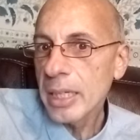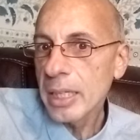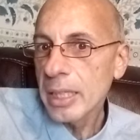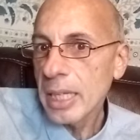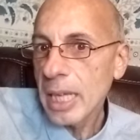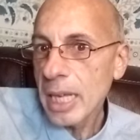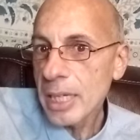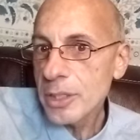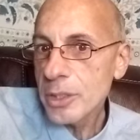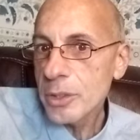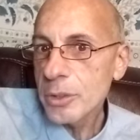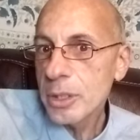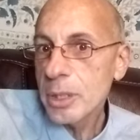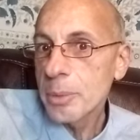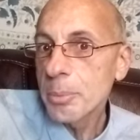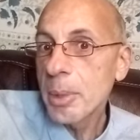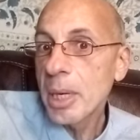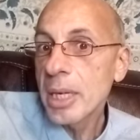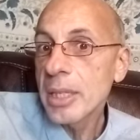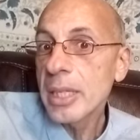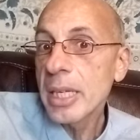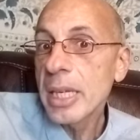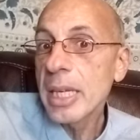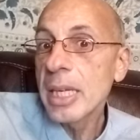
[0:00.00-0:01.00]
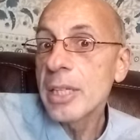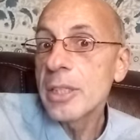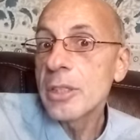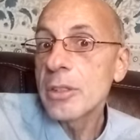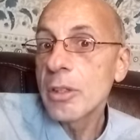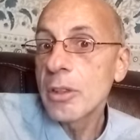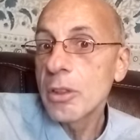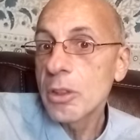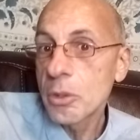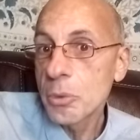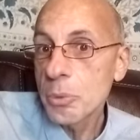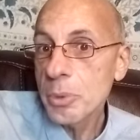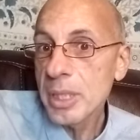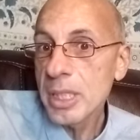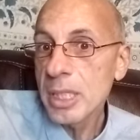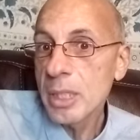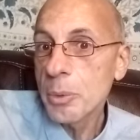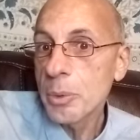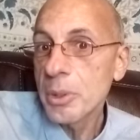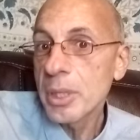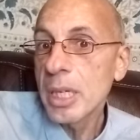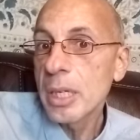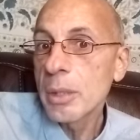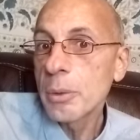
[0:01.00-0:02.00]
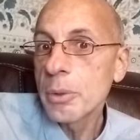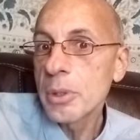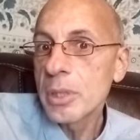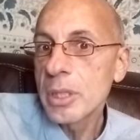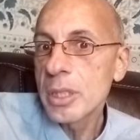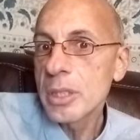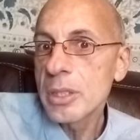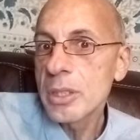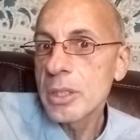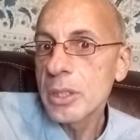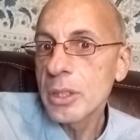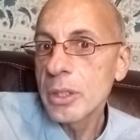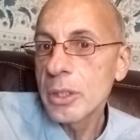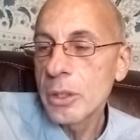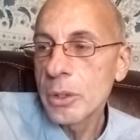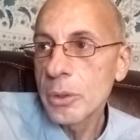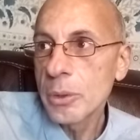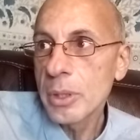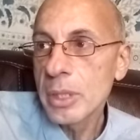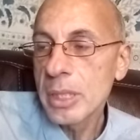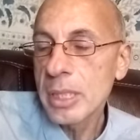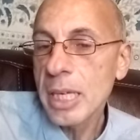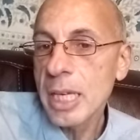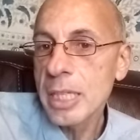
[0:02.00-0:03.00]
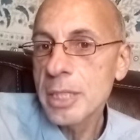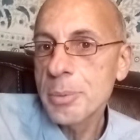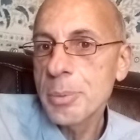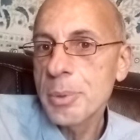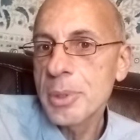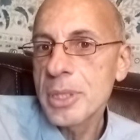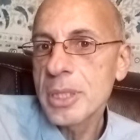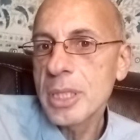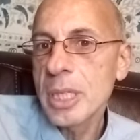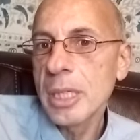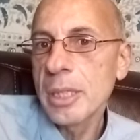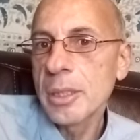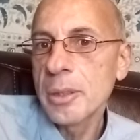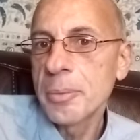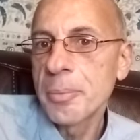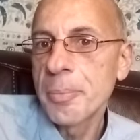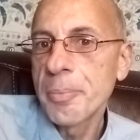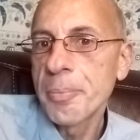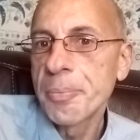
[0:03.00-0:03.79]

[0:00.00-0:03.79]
it naturally by the age of three with a, with a secure attachment style.